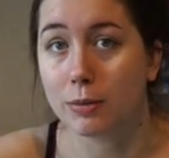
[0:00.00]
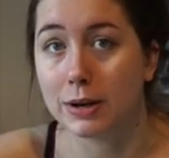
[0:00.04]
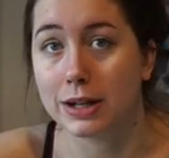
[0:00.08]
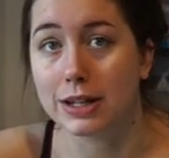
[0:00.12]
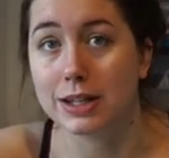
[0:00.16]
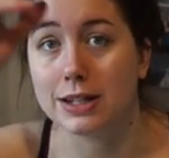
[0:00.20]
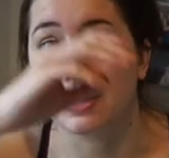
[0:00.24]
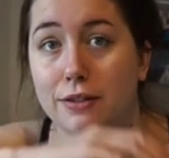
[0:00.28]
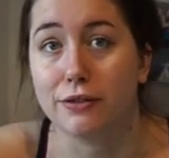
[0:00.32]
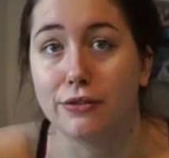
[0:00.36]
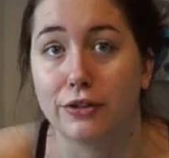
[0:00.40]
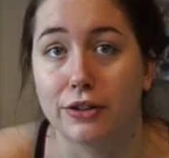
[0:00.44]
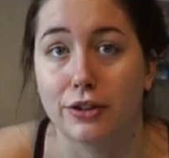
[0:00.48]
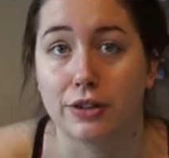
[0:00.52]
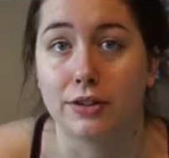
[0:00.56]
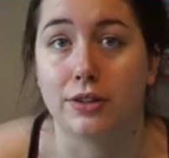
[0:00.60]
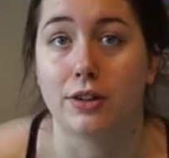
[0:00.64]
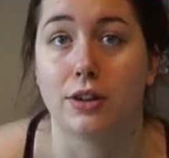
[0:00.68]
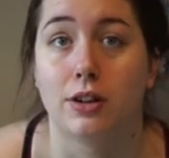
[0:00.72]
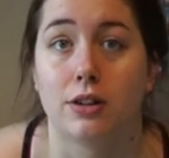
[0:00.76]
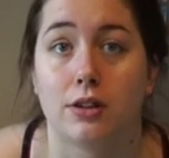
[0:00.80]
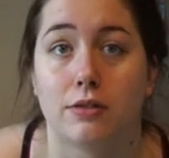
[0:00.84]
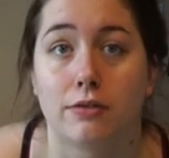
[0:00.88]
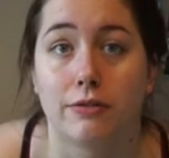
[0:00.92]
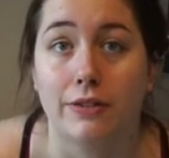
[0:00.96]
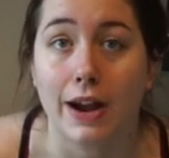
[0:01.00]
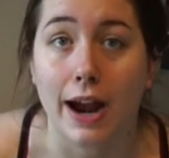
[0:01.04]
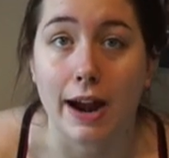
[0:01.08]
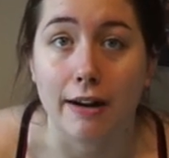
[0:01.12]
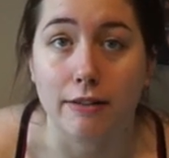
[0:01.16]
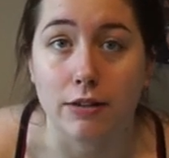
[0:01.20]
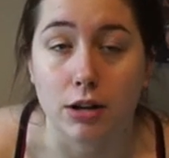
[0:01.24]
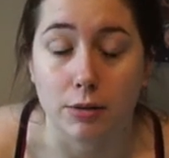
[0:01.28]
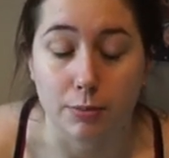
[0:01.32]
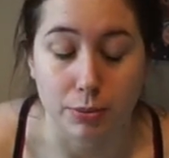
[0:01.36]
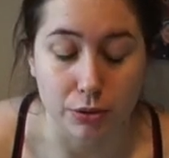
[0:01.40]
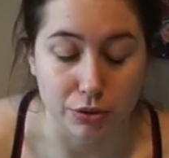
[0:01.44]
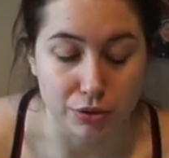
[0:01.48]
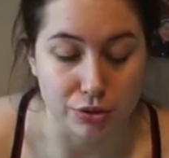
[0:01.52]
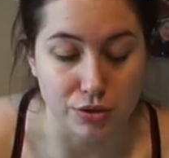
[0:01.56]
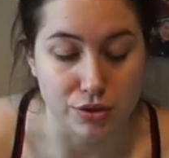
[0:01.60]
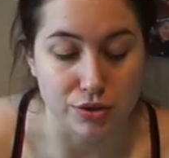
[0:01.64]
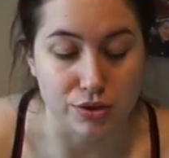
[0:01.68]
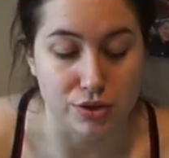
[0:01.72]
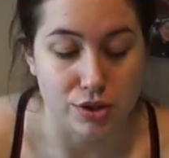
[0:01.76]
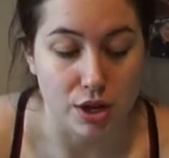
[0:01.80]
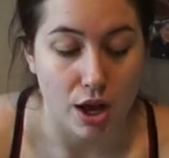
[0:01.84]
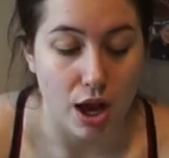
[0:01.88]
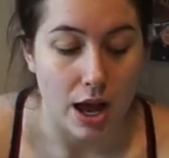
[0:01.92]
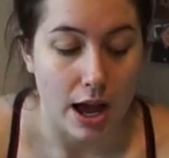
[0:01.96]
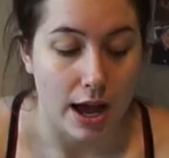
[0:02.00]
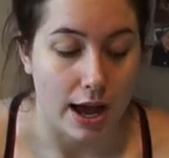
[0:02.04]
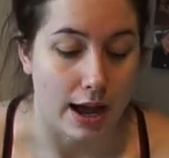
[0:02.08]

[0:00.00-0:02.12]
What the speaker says: many different variables,